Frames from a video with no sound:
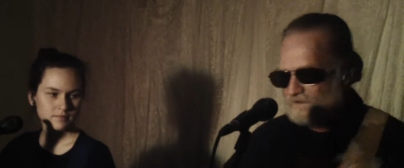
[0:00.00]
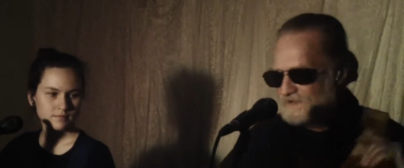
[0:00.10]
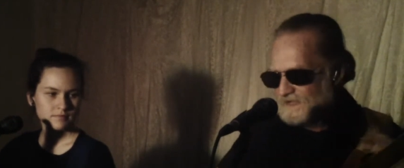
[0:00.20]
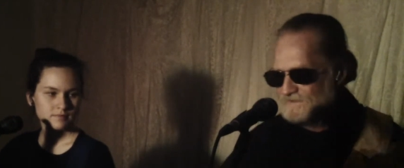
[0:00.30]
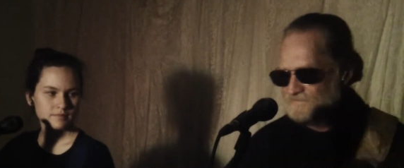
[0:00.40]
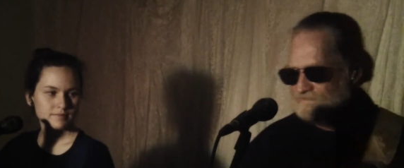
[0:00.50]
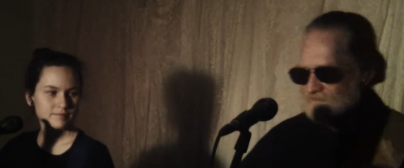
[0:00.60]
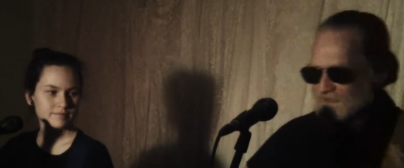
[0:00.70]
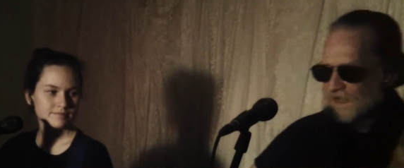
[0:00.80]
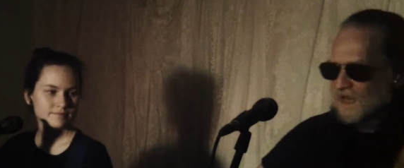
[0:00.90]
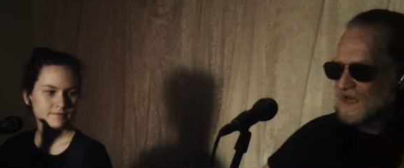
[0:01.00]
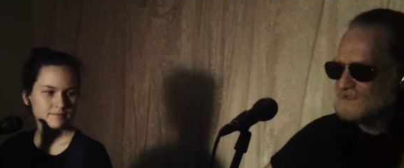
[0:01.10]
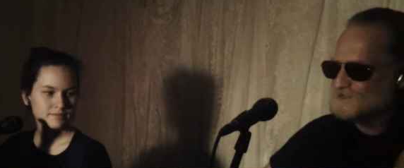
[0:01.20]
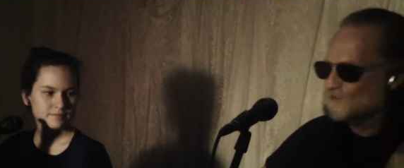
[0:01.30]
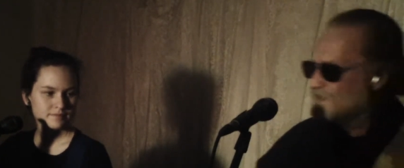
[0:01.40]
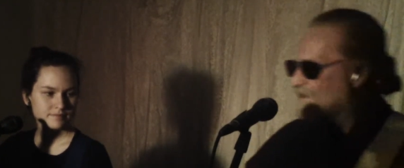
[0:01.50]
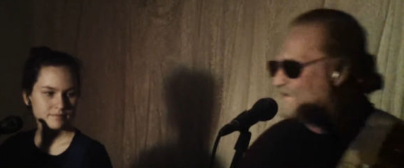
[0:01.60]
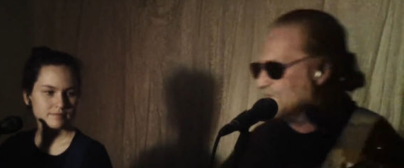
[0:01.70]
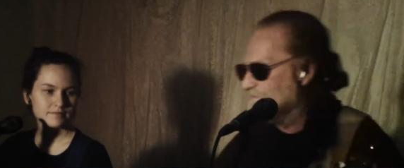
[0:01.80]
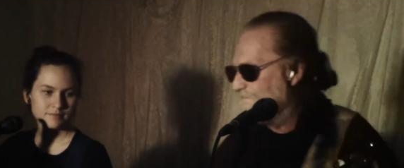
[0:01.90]
Speaker 1: Okay. Uh, Joe
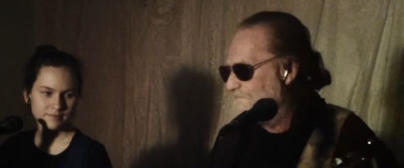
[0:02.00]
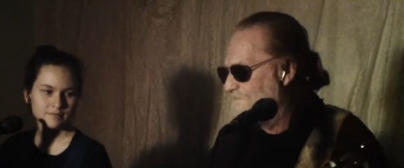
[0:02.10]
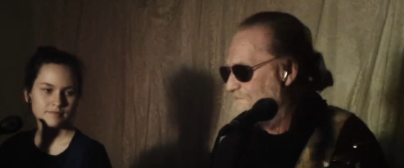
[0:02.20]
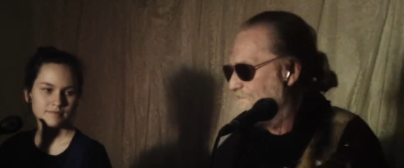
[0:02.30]
Nichols. Mm-hmm.